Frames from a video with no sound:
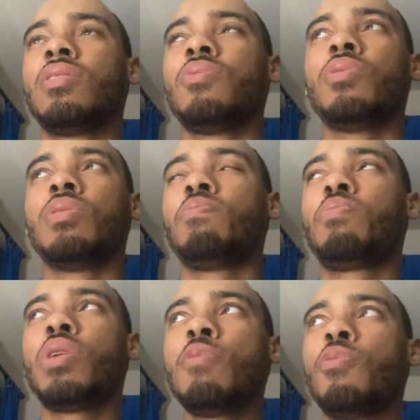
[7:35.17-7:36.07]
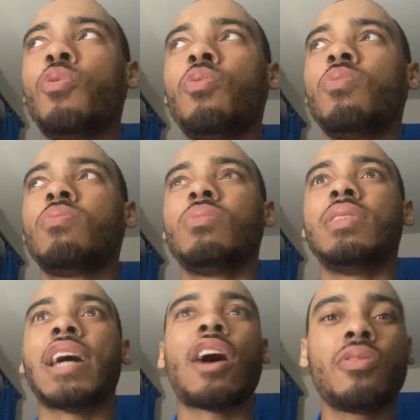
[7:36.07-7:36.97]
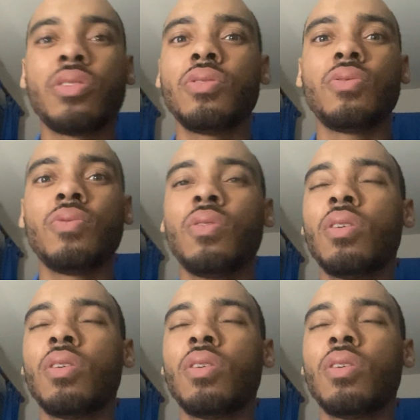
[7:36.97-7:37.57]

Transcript: when people doubt you,